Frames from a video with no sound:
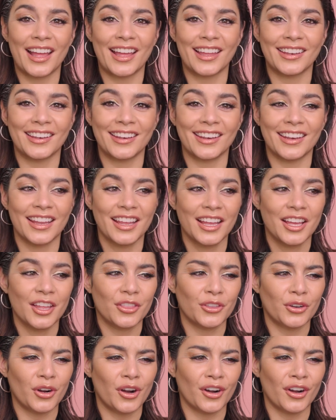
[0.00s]
and
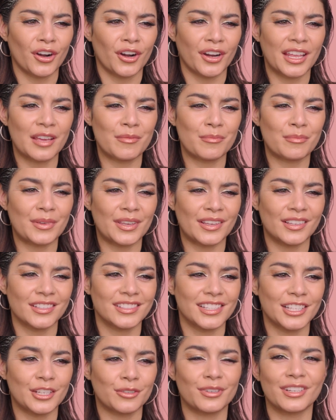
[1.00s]
there can be
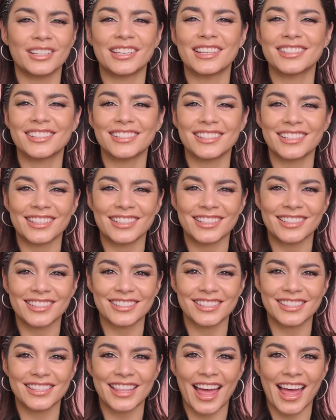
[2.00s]

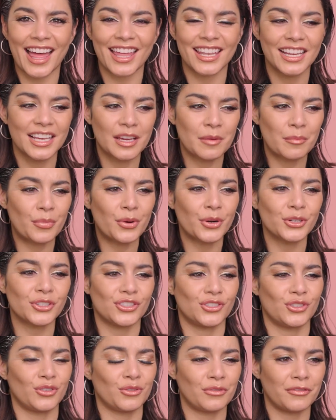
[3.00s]
synchronicities that
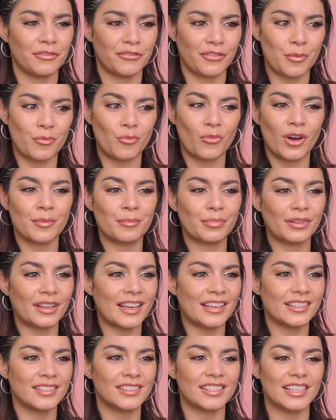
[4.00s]
push you from one
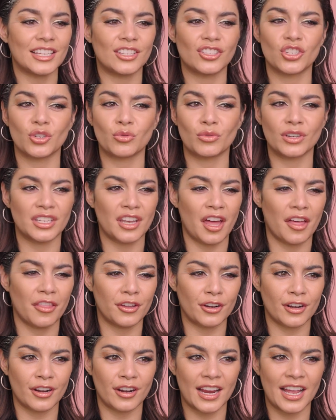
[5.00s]
place into
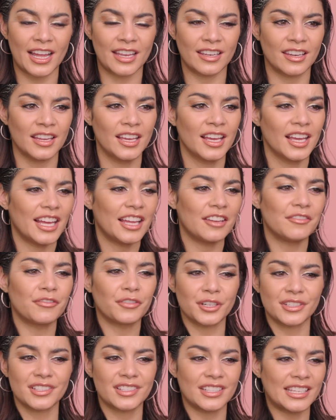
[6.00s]
another, and
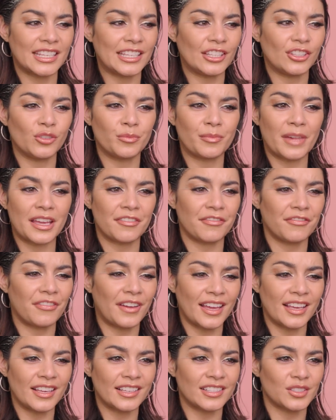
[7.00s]
adversity you may
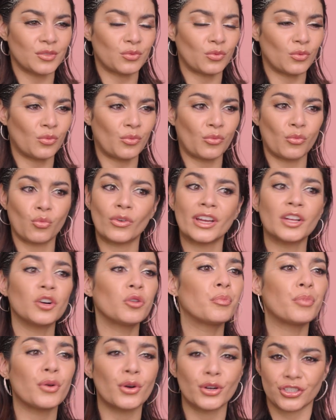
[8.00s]
face will
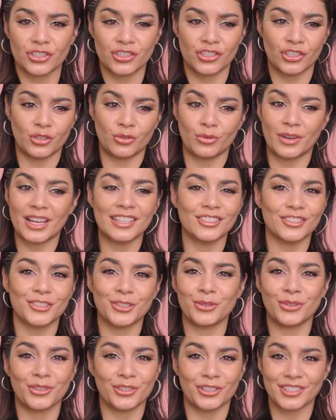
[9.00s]
push you
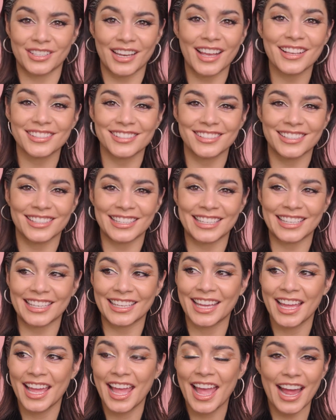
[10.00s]
into your
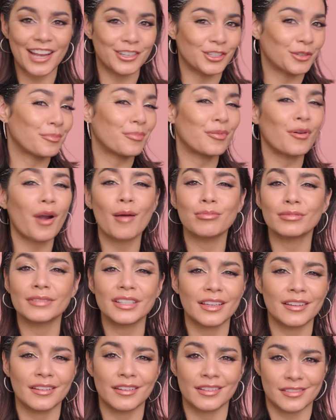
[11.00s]
destiny, and you're
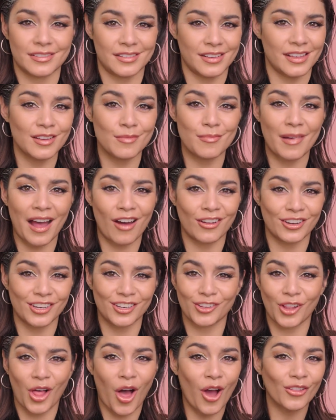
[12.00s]
probably gonna sing about
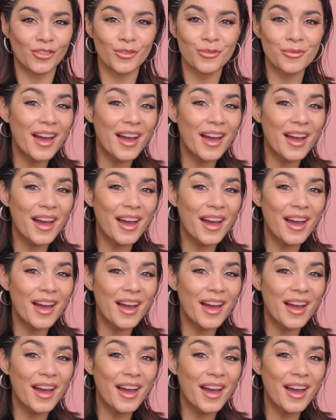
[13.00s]
it along the